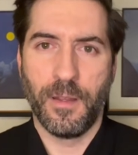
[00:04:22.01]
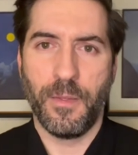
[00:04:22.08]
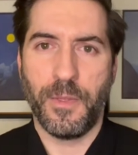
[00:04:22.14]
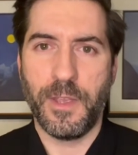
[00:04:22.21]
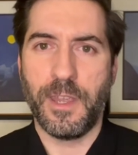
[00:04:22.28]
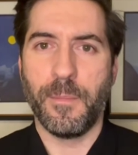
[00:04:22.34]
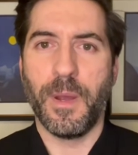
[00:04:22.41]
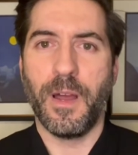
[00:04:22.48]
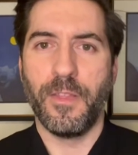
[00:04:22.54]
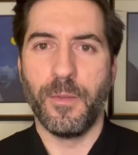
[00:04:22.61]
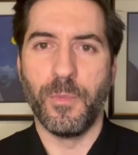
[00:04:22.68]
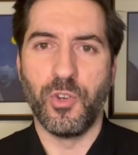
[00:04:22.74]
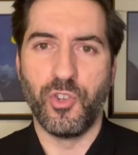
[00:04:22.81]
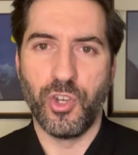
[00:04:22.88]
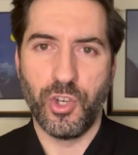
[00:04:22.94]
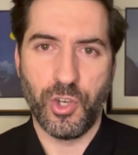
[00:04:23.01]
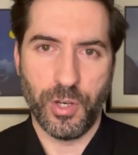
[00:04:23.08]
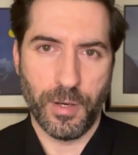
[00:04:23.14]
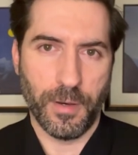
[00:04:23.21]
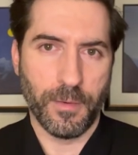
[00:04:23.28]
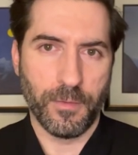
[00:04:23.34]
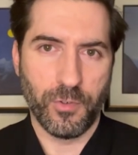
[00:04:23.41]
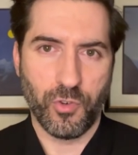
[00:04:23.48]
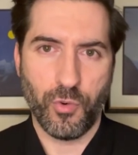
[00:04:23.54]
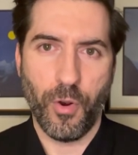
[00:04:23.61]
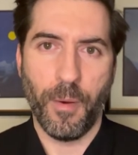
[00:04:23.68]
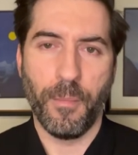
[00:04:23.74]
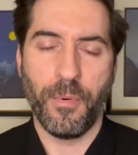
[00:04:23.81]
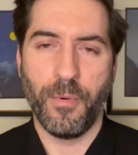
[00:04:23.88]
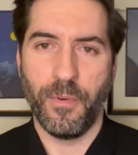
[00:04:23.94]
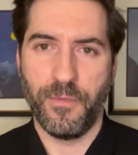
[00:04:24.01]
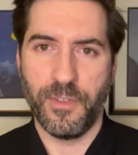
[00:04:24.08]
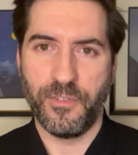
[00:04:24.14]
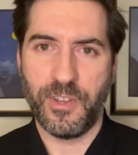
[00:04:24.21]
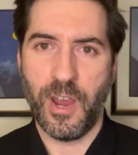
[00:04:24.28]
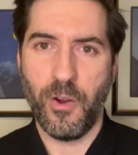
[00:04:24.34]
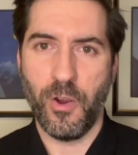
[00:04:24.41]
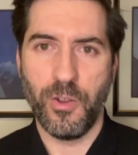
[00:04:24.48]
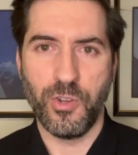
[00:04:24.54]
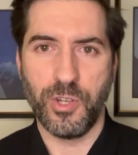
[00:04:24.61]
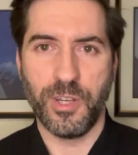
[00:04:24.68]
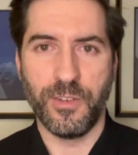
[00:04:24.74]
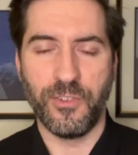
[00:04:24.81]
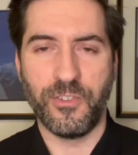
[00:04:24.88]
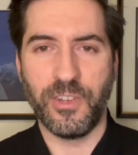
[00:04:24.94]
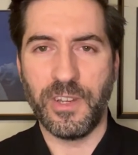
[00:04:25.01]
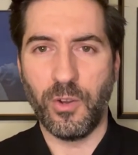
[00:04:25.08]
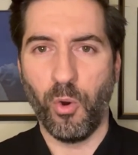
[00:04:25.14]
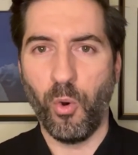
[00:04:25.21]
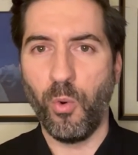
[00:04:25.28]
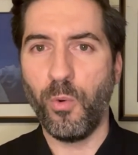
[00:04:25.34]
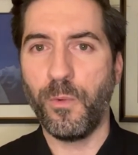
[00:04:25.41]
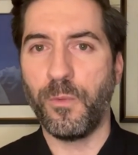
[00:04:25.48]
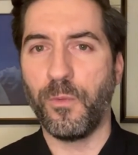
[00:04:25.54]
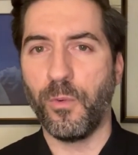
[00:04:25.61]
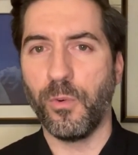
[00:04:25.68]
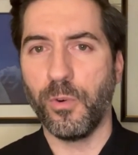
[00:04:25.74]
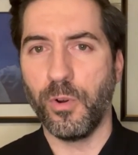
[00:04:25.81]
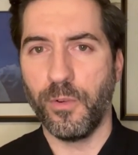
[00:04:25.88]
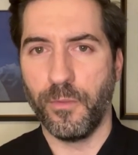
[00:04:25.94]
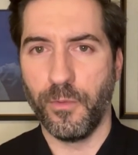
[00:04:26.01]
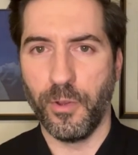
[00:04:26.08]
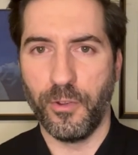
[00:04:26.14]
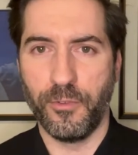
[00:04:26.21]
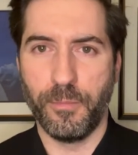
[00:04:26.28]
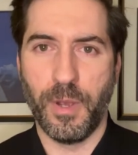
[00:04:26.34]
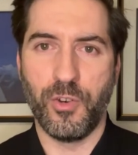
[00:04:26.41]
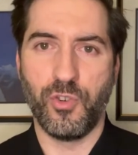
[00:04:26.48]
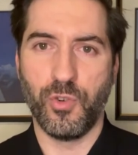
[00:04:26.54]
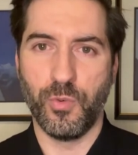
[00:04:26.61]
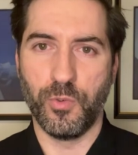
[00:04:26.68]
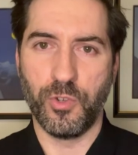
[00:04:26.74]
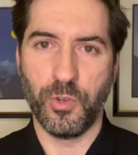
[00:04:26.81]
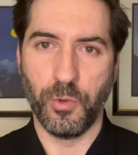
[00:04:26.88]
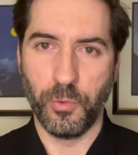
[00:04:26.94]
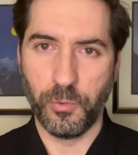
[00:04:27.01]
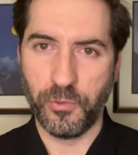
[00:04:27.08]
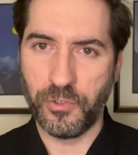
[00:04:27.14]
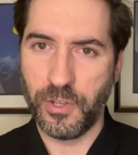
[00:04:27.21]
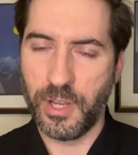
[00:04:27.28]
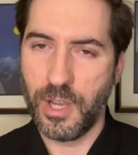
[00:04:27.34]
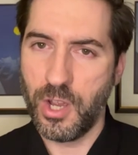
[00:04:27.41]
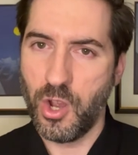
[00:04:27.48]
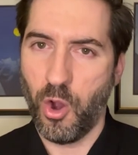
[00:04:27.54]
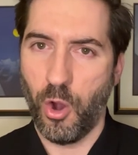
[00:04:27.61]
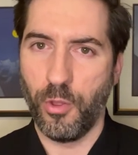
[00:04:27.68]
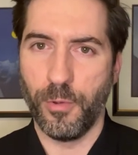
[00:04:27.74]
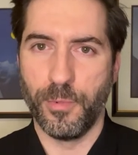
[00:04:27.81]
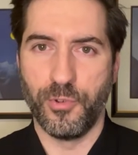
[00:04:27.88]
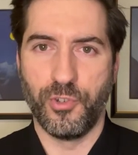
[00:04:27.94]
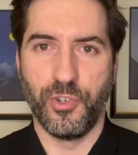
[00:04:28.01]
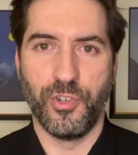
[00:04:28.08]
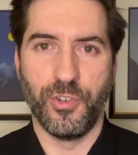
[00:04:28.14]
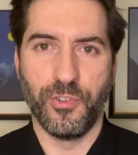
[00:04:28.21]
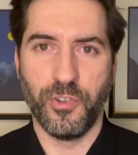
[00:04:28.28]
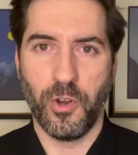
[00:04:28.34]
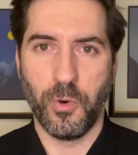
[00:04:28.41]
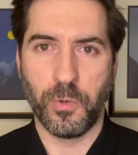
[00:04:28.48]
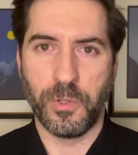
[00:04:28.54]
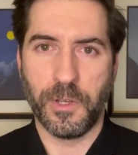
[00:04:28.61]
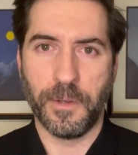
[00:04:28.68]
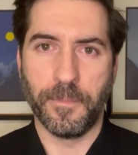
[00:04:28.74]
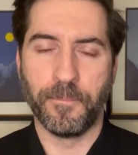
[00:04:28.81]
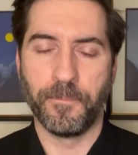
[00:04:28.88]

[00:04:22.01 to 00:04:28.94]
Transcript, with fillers: Think about the magician trump of the tarot. You can see all four of those magical tools on the magician's altar.